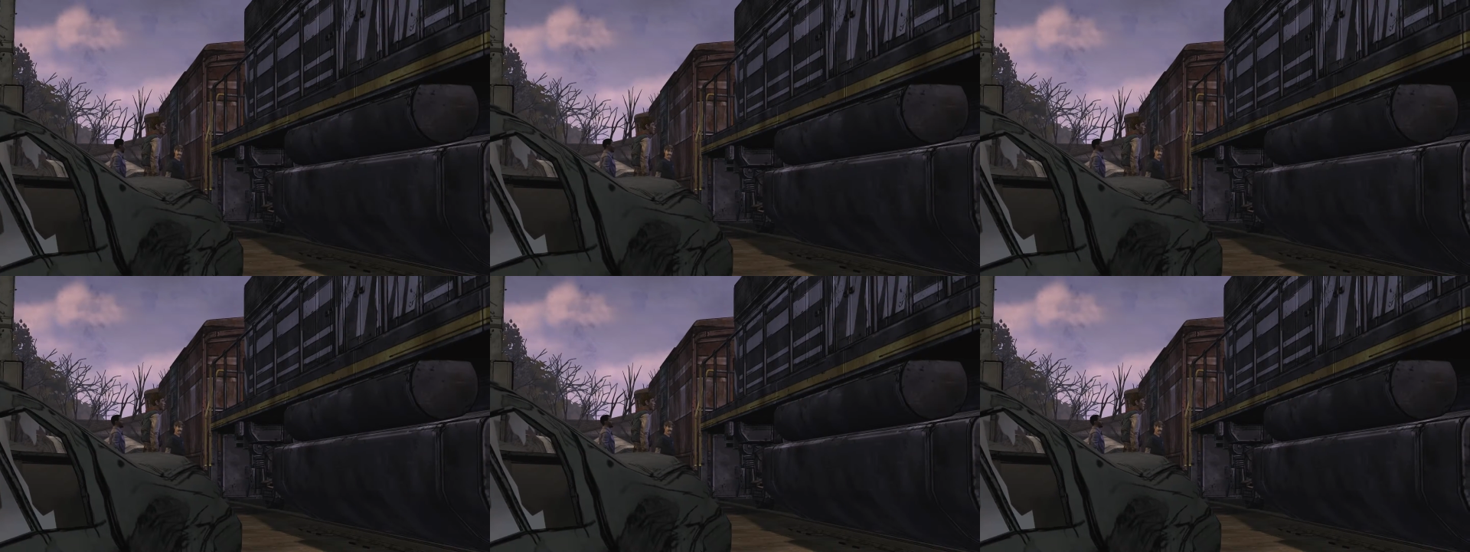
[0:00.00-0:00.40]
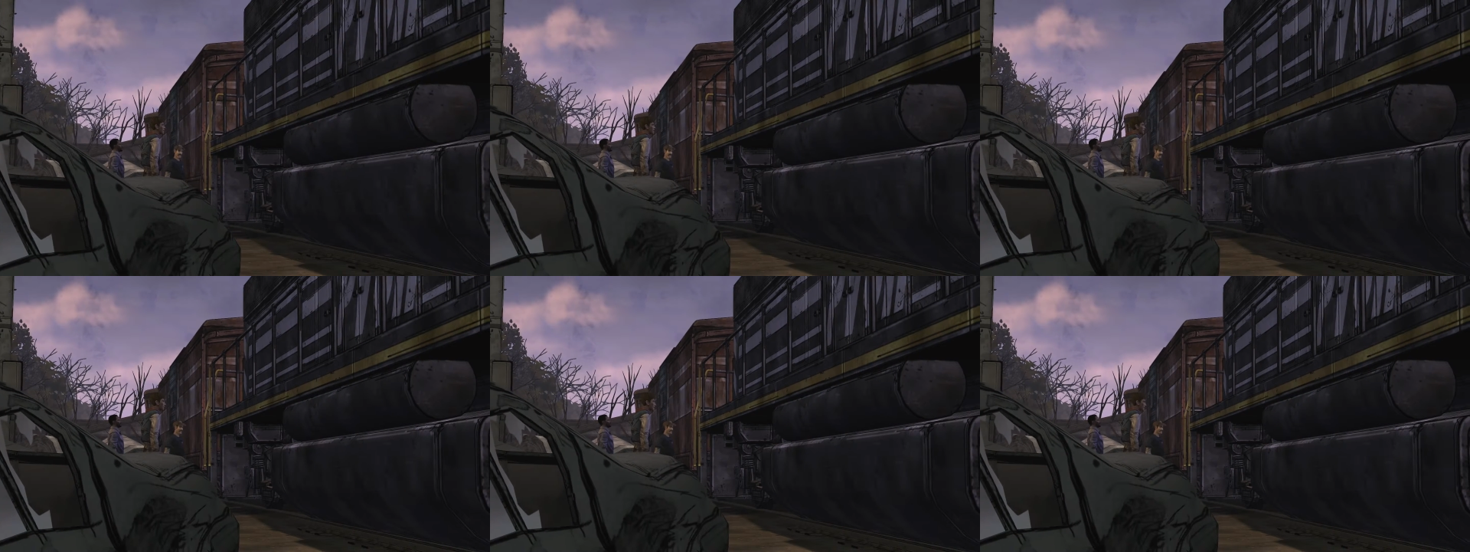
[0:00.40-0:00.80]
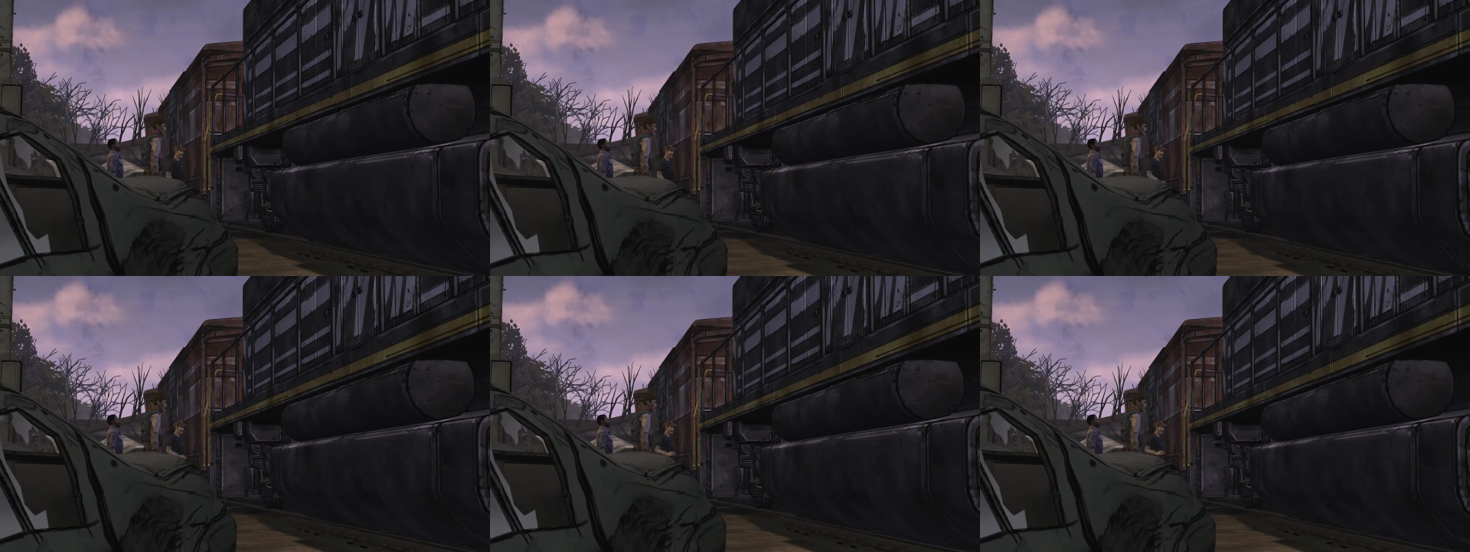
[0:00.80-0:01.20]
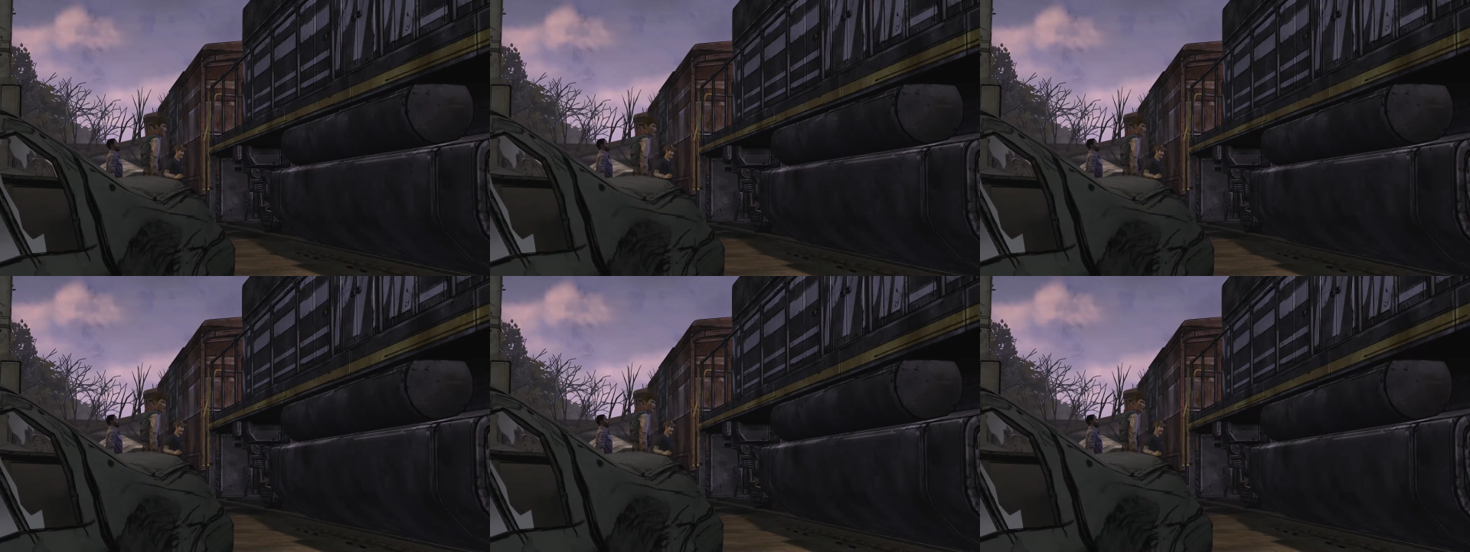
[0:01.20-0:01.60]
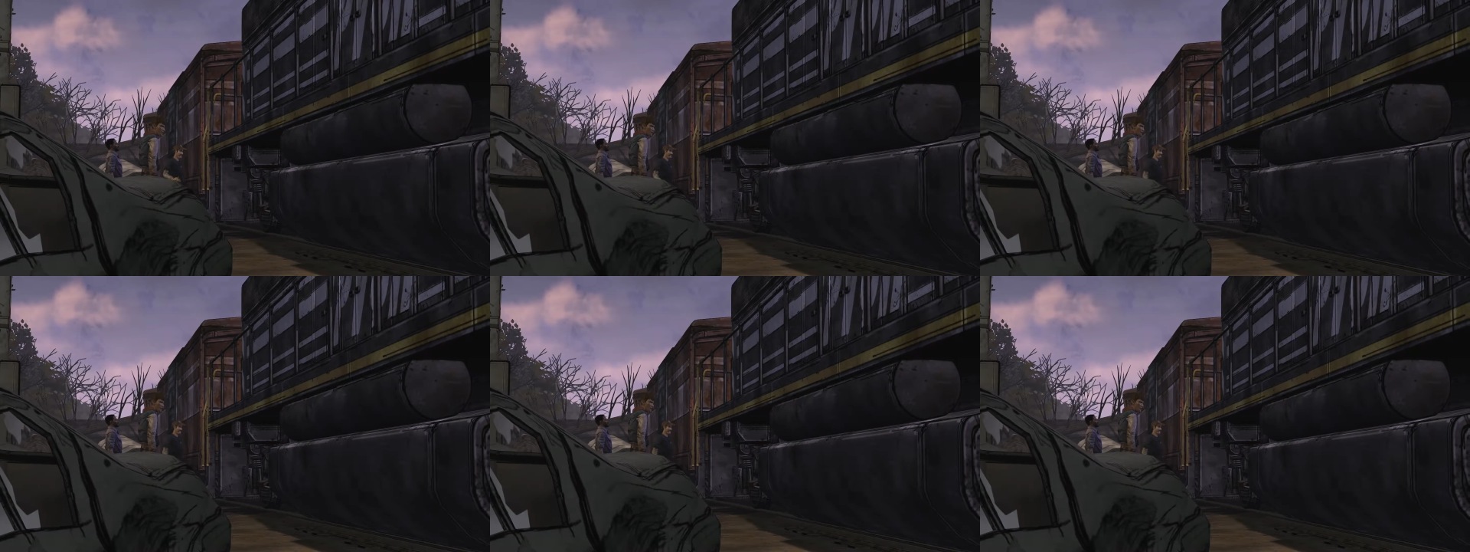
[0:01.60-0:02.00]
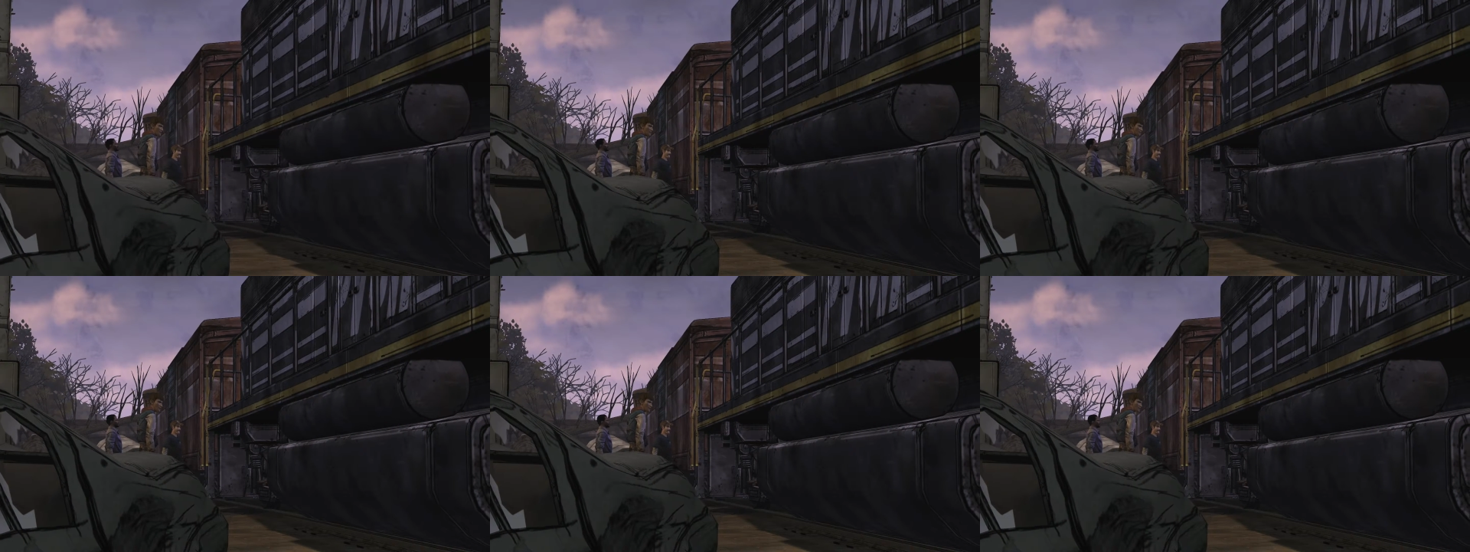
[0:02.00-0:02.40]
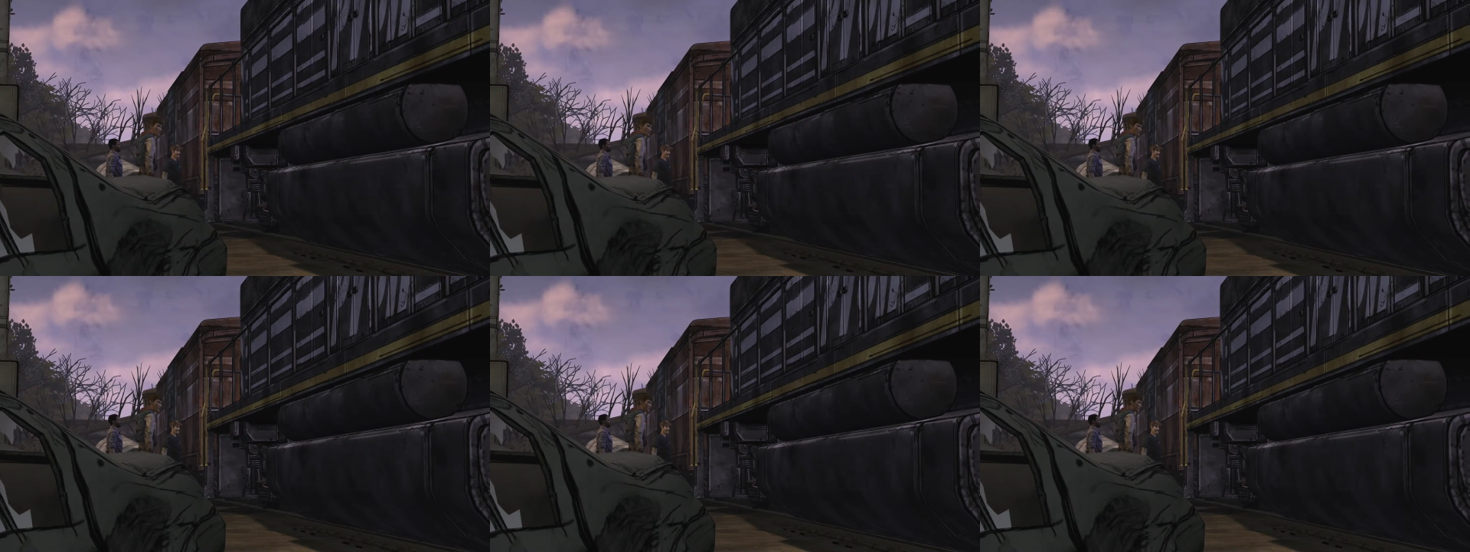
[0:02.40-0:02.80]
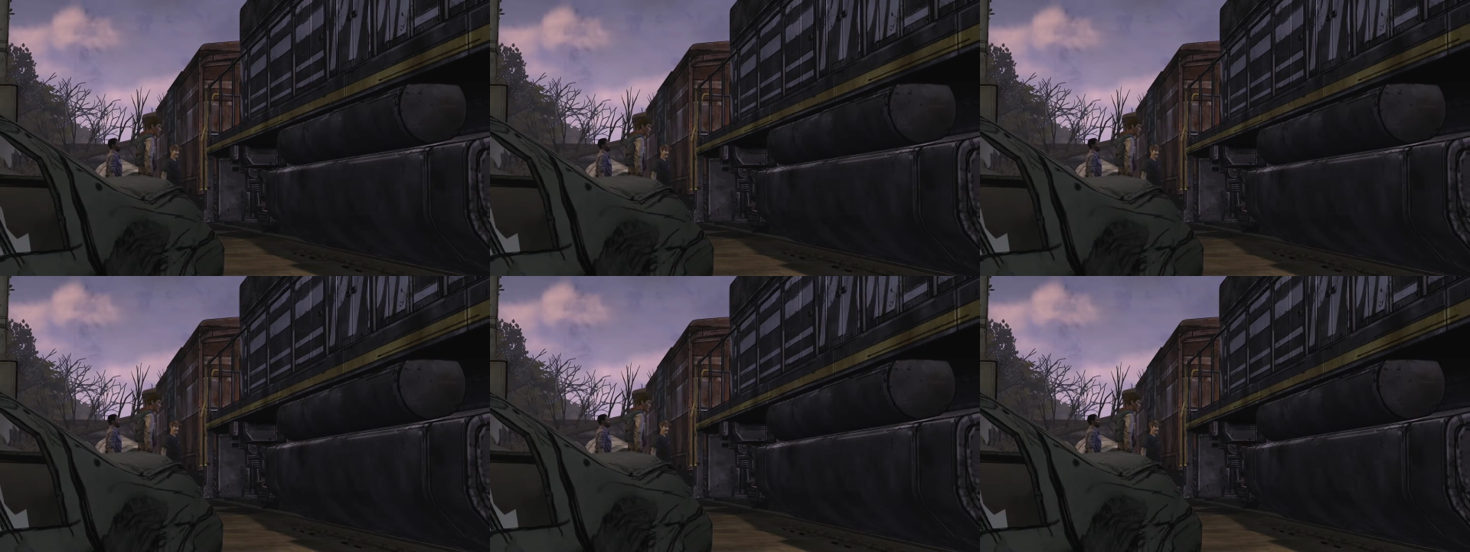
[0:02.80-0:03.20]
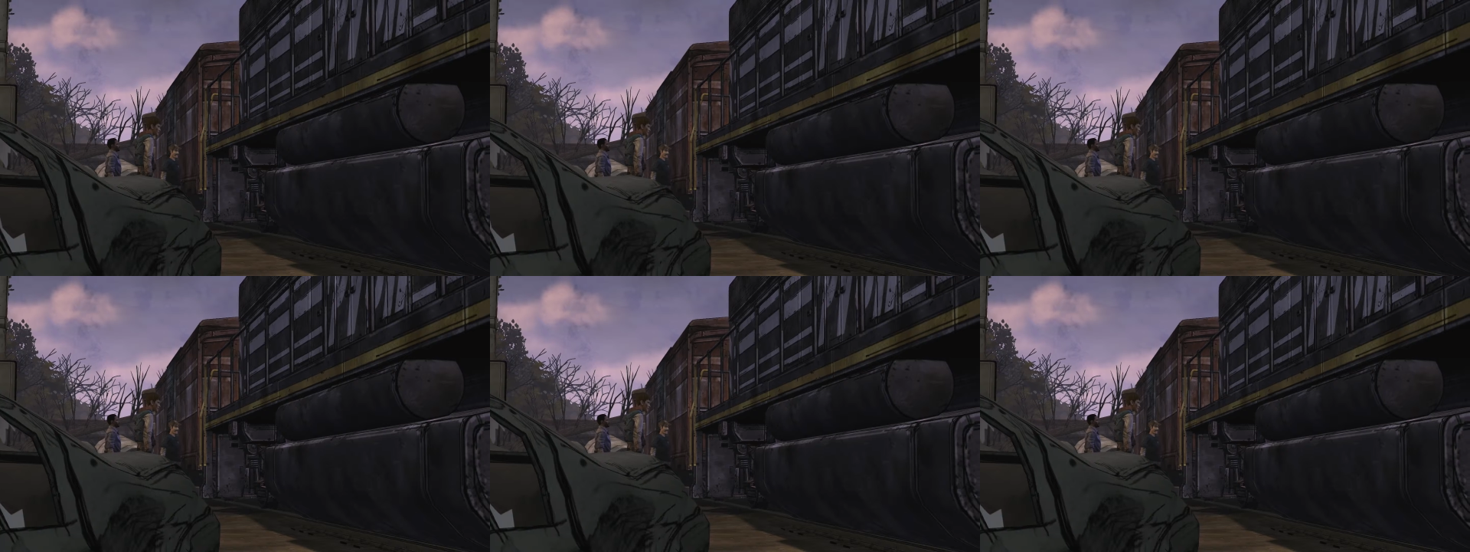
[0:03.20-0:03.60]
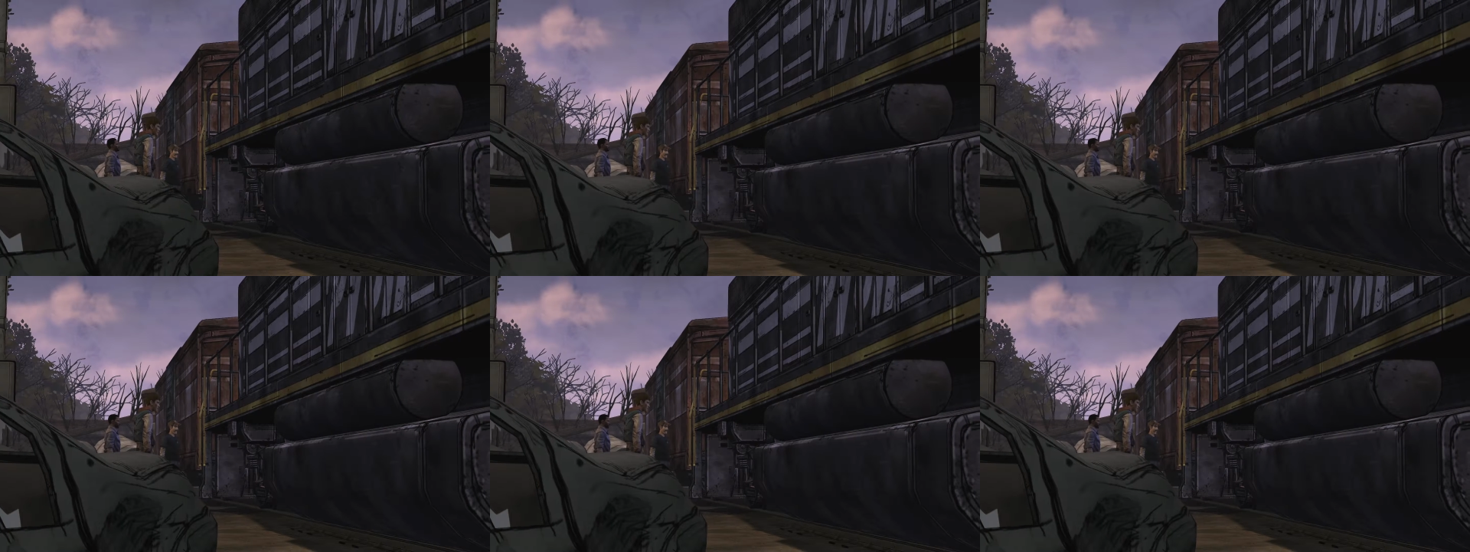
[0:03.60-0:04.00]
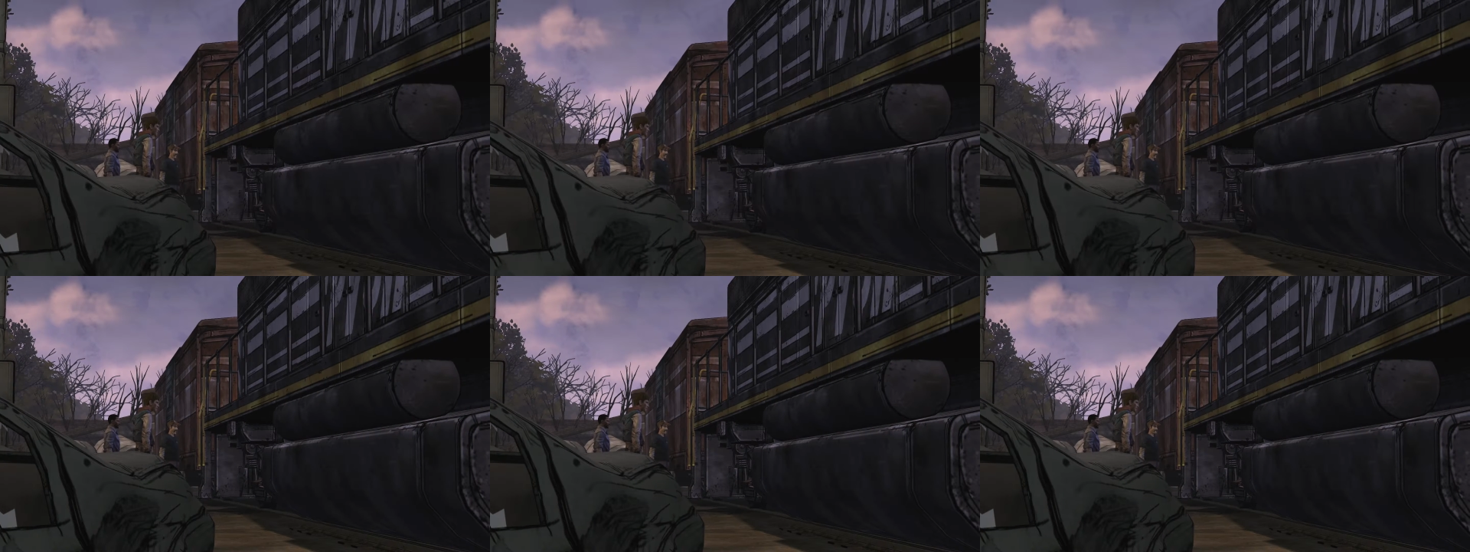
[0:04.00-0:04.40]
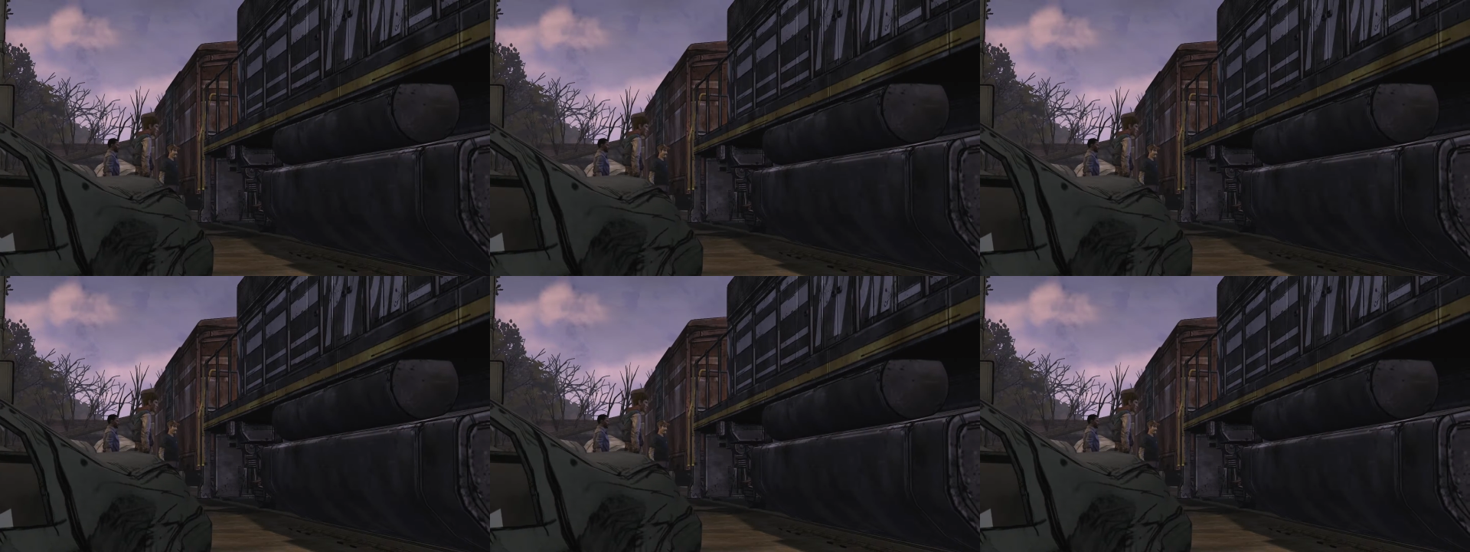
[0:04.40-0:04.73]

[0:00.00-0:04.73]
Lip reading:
Nobody's mouth can be seen.